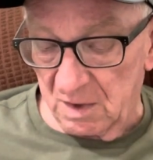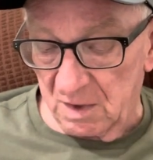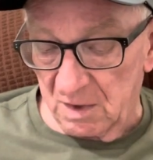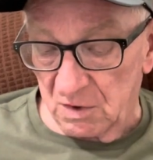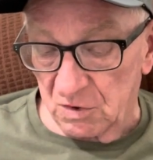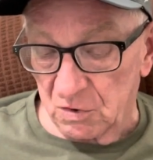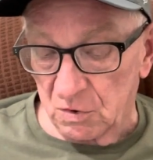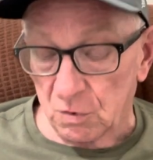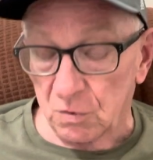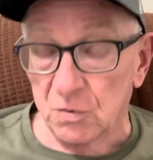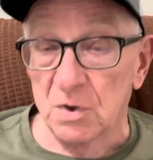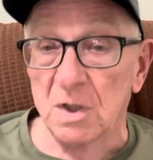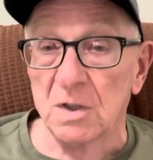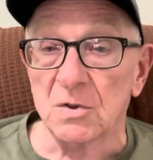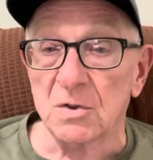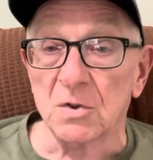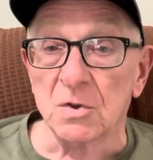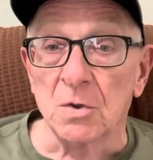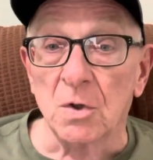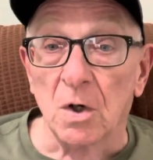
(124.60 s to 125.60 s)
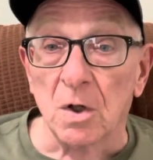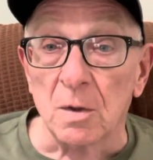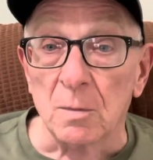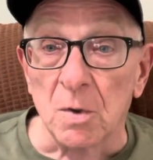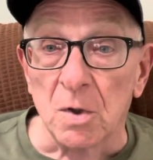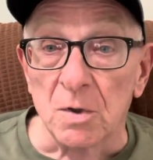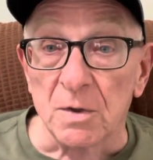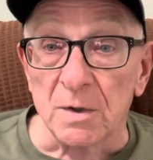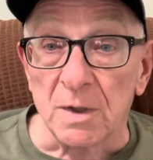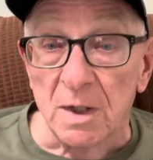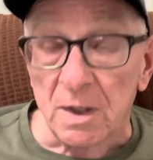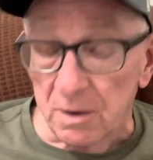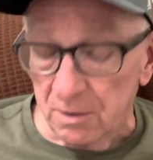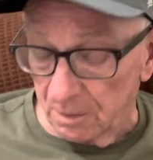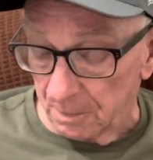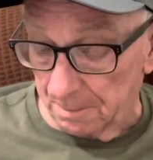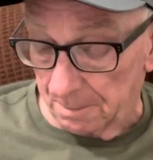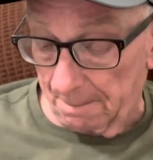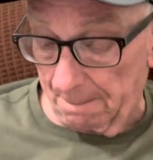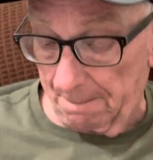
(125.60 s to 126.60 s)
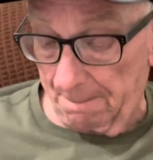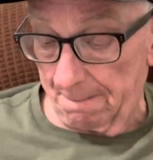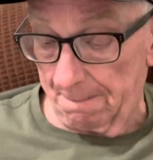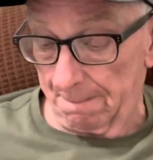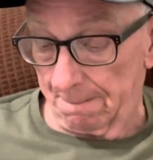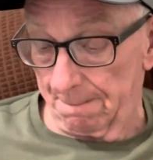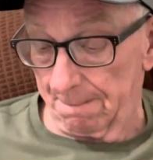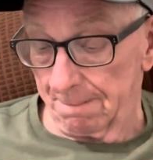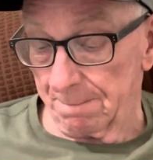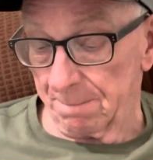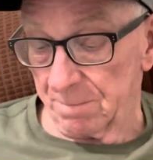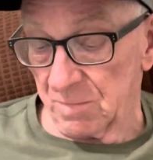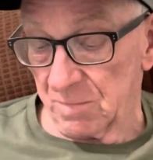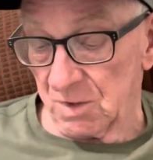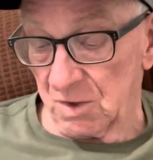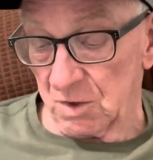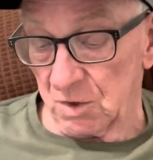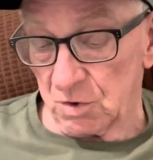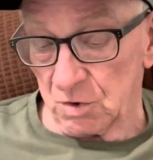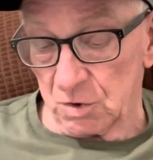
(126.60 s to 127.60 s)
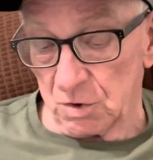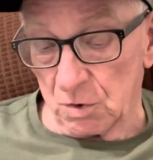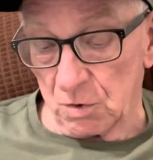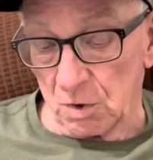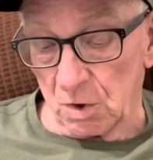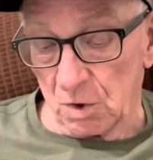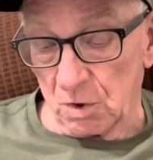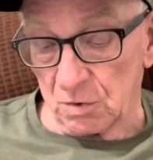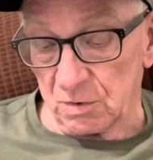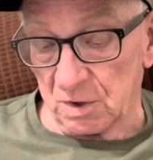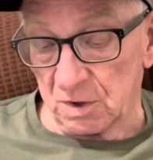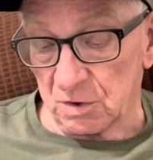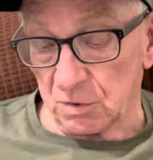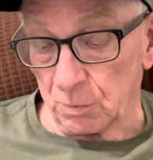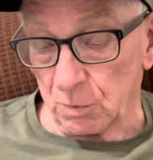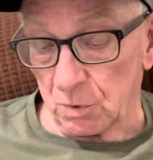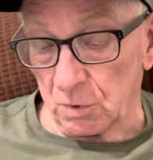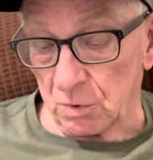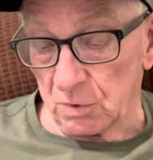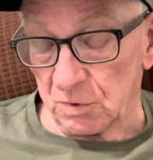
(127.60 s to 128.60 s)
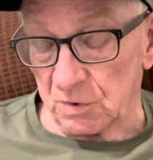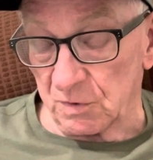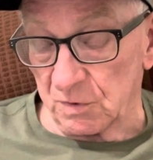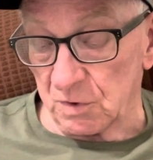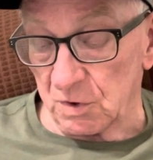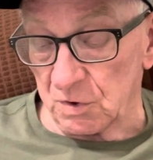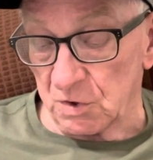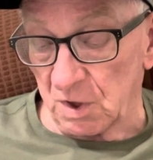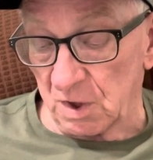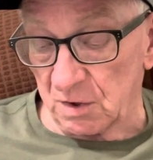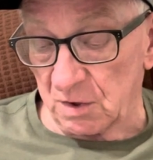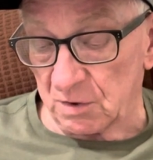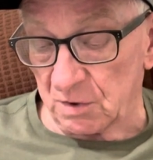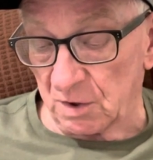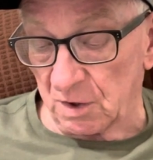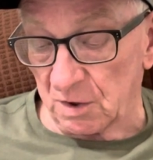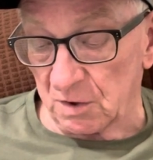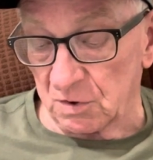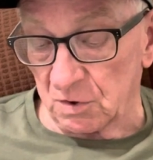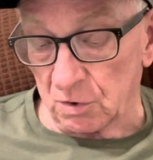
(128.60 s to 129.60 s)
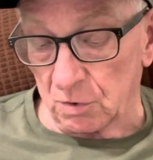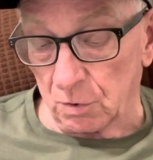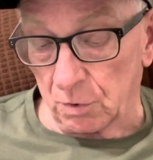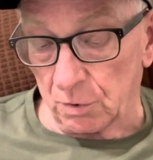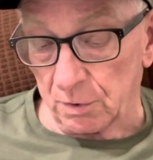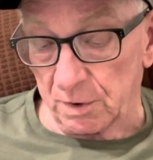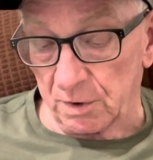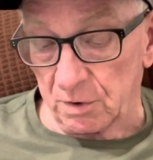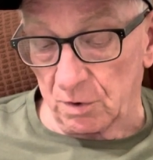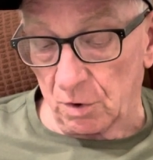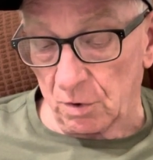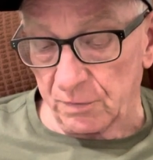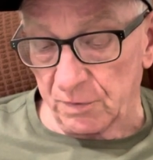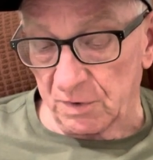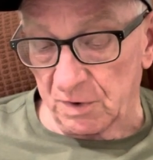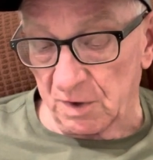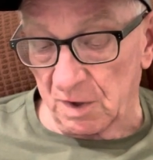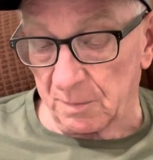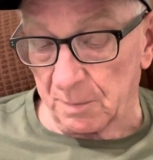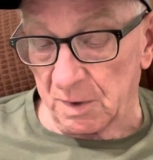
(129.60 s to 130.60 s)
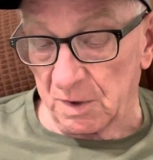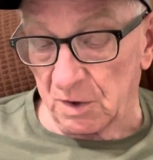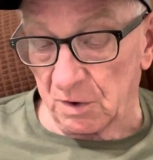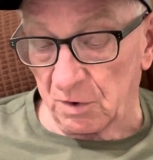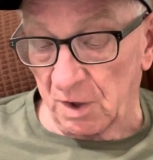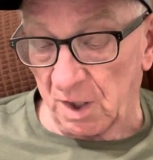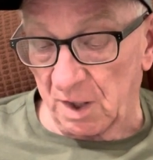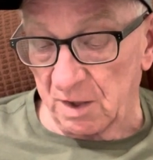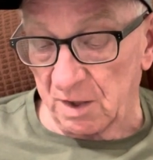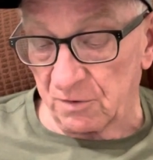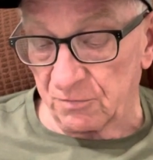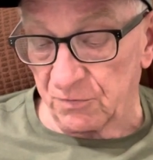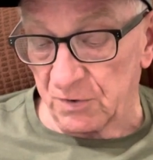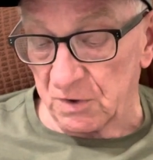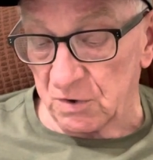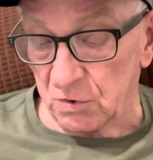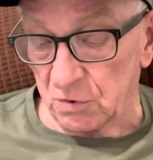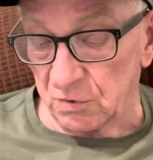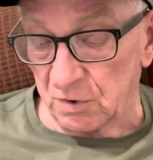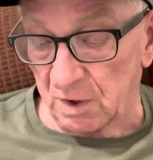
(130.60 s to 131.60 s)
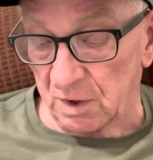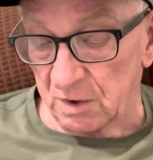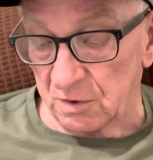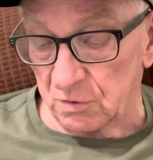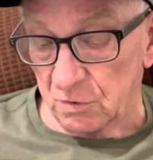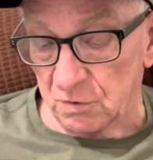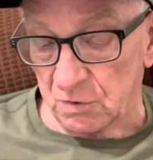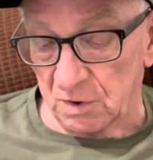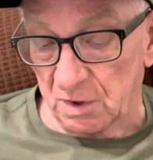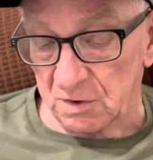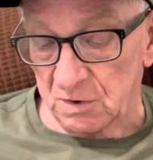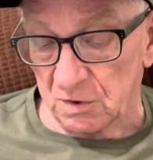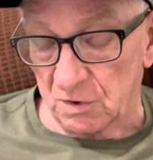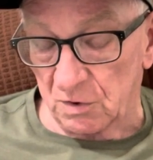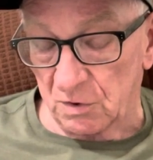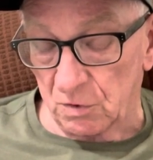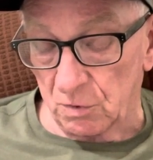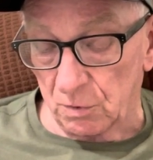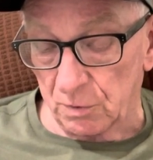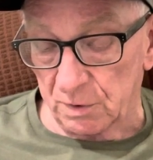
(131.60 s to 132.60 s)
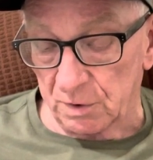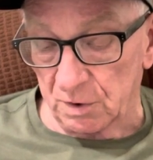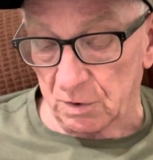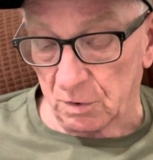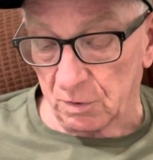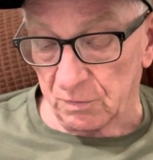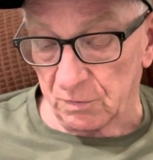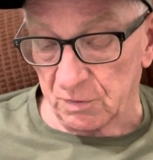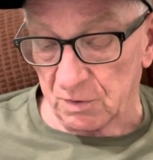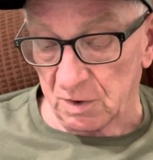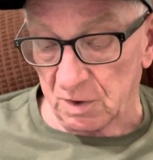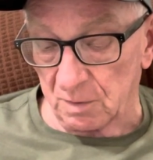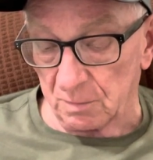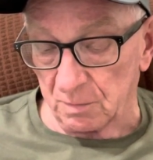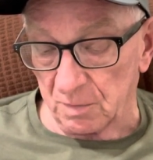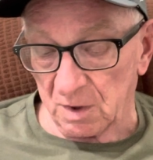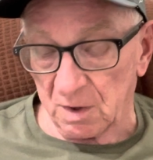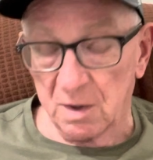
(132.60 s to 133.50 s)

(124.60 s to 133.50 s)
So Jesus called them all together. You know that the rulers of the Gentiles lord it over them, and their high officials exercise authority over them